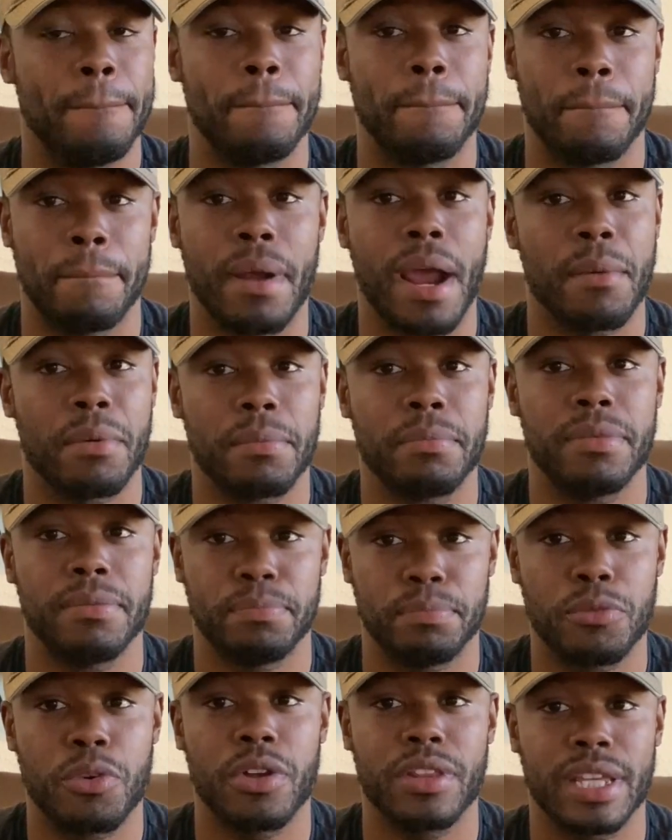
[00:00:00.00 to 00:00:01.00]
probably
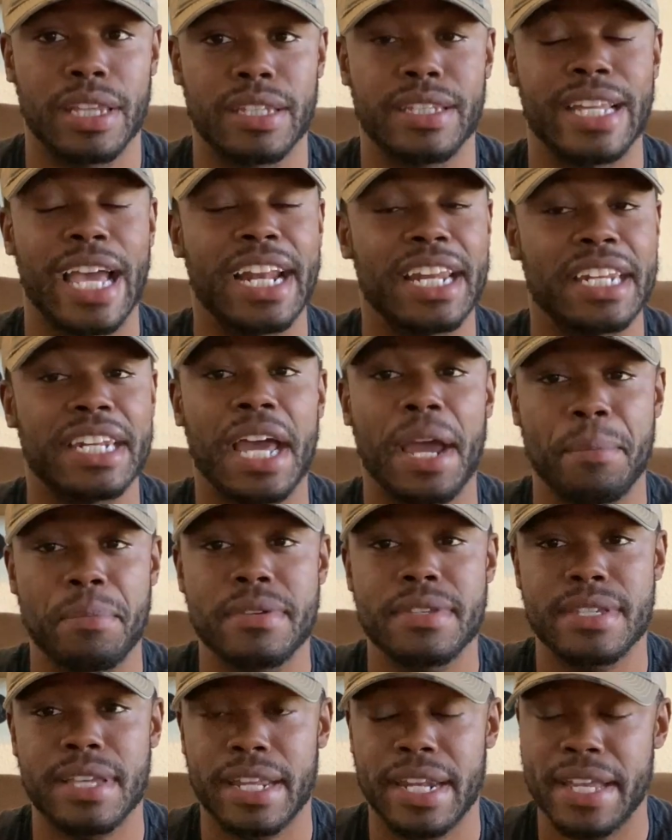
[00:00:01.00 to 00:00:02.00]
more than
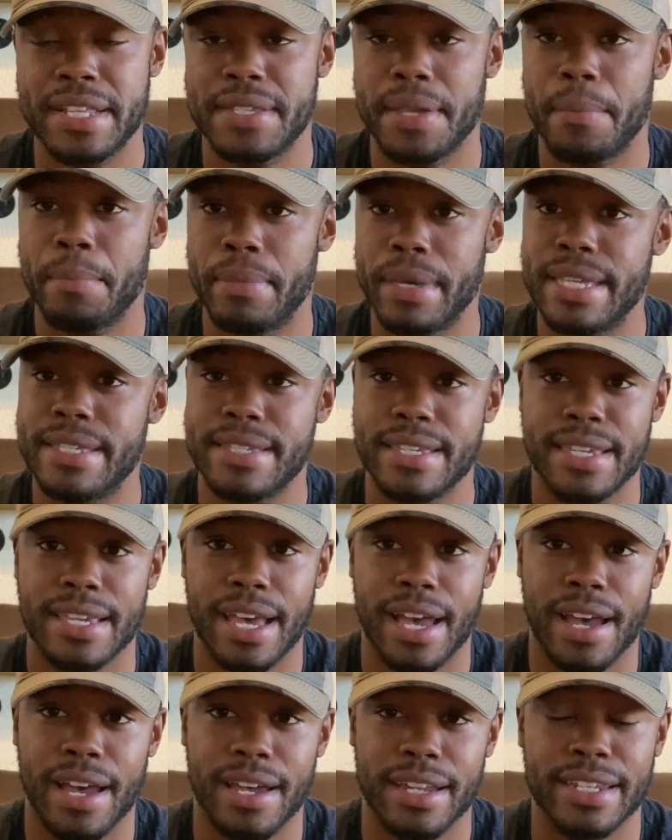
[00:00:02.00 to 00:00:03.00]
99% it's a
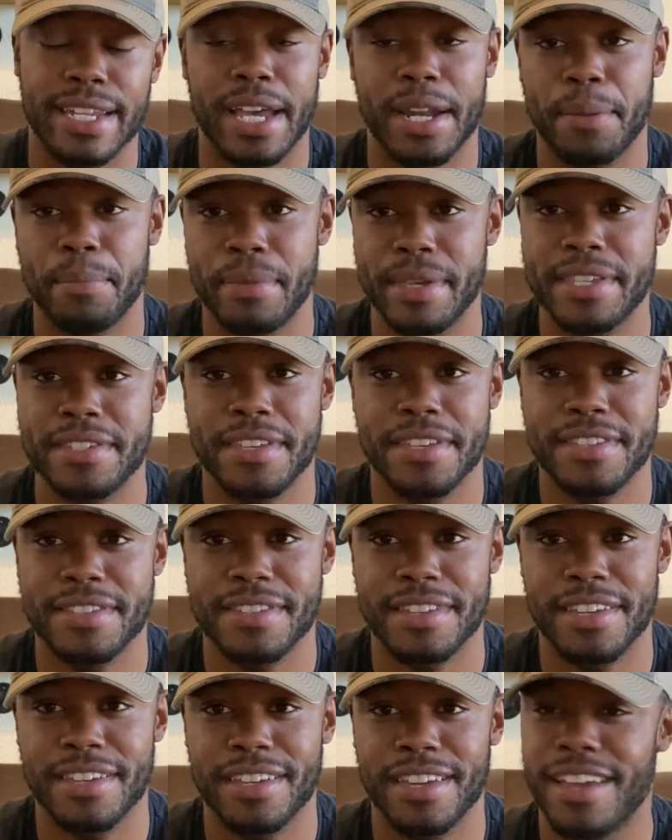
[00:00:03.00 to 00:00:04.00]
BCI, not a
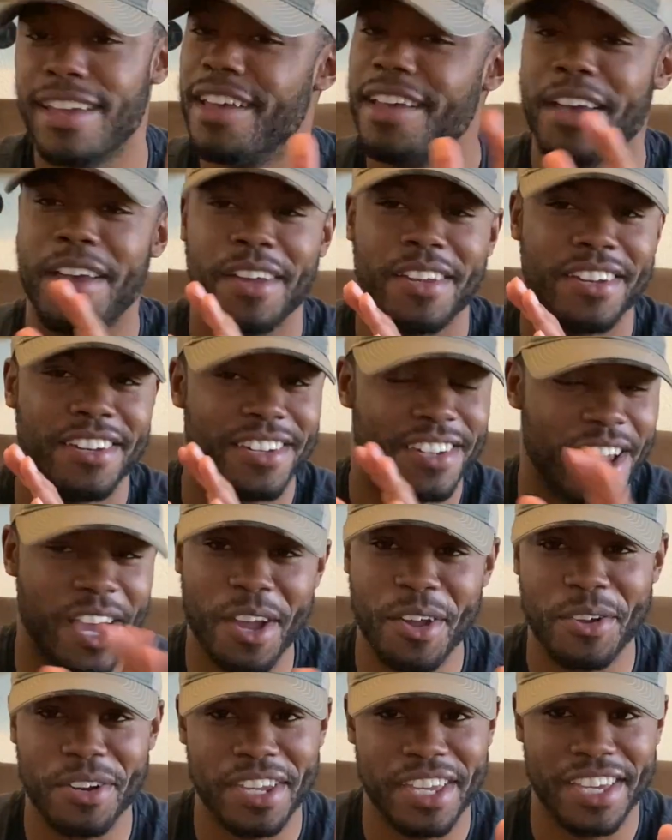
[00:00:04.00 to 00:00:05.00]
BCC. Not
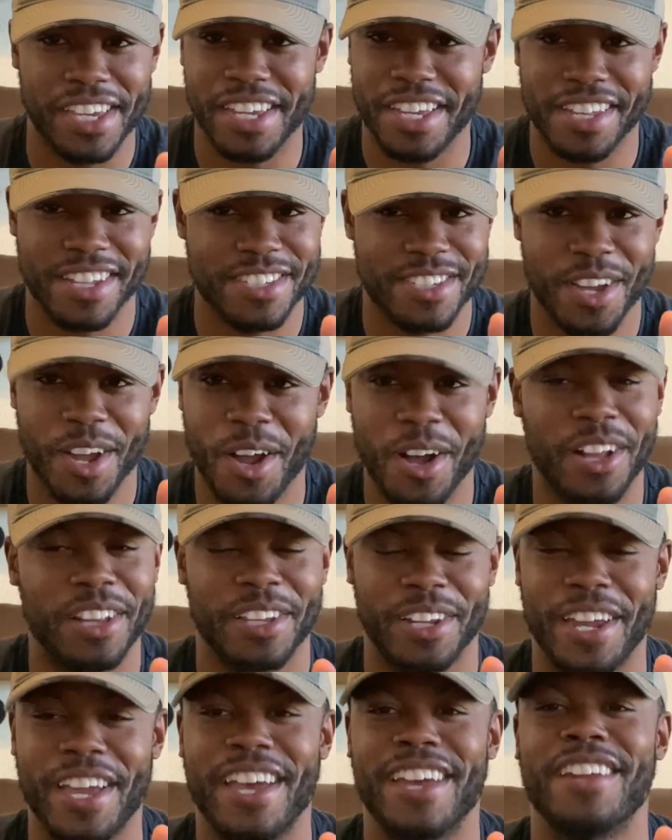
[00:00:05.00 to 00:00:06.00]
gonna get into all
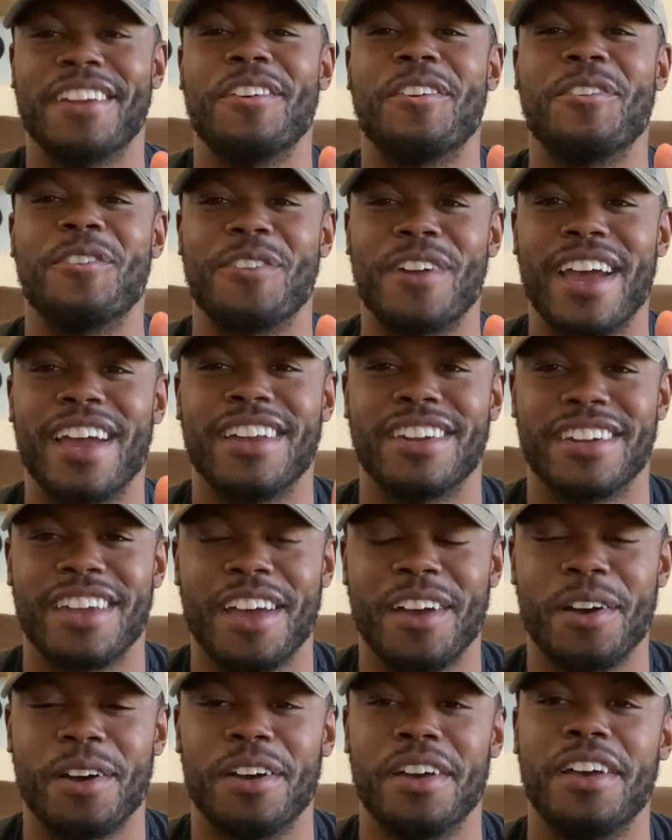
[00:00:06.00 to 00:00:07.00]
of that right
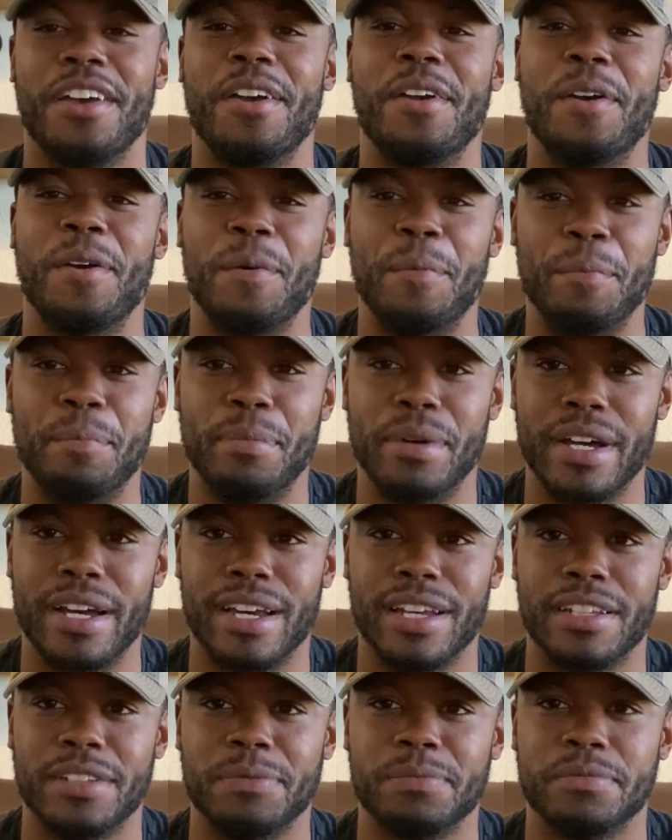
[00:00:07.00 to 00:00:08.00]
now,
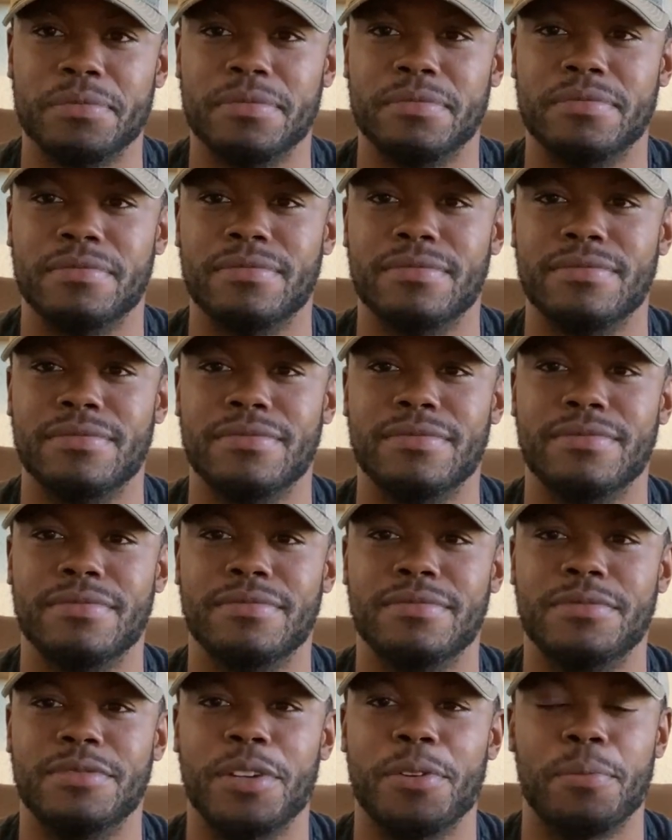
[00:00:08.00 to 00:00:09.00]
but
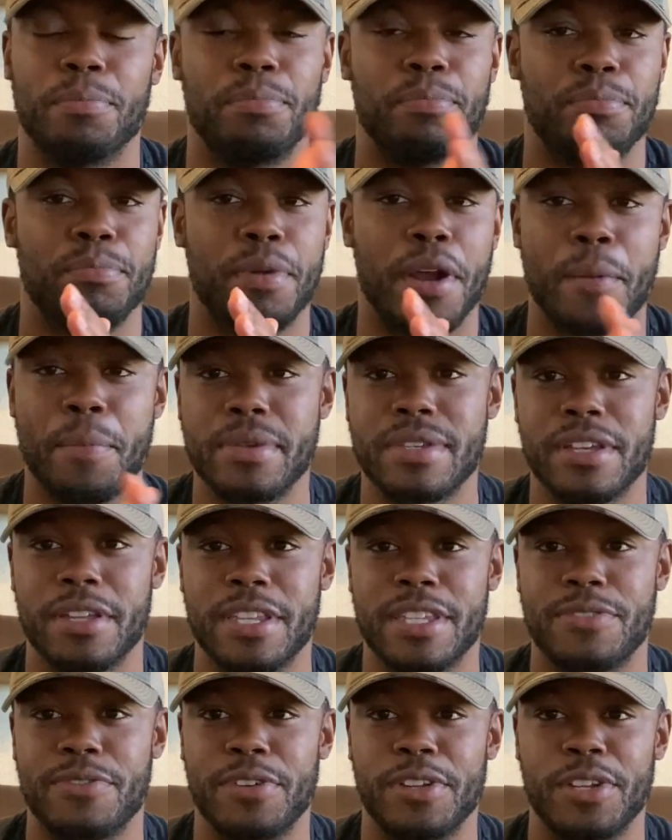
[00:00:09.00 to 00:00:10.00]
the purpose of
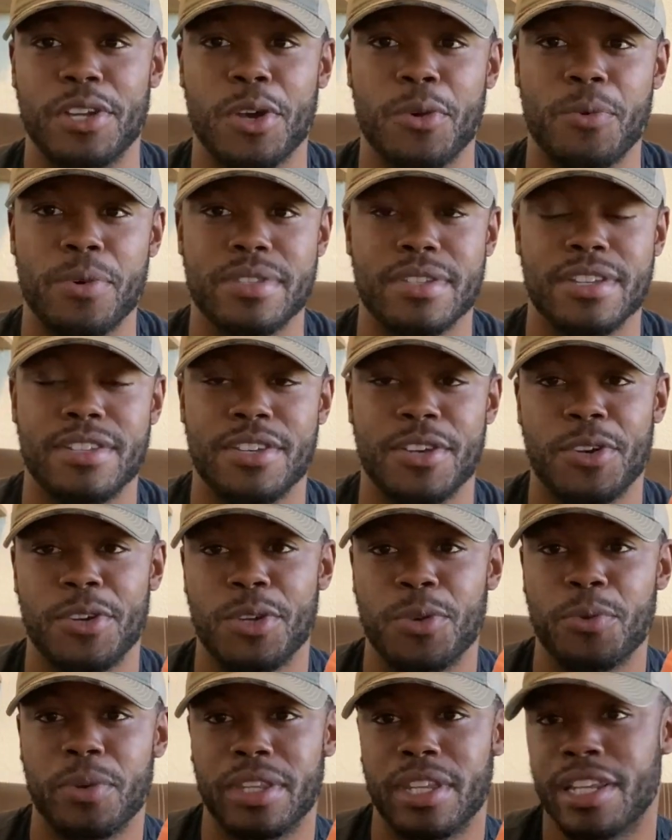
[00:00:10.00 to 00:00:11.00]
this video was to tell
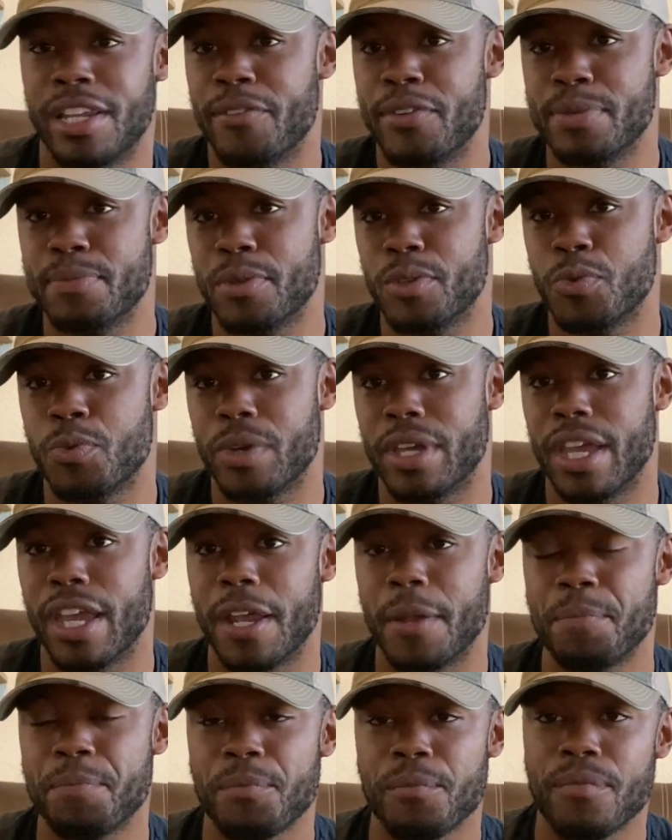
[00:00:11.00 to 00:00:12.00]
you what the difference between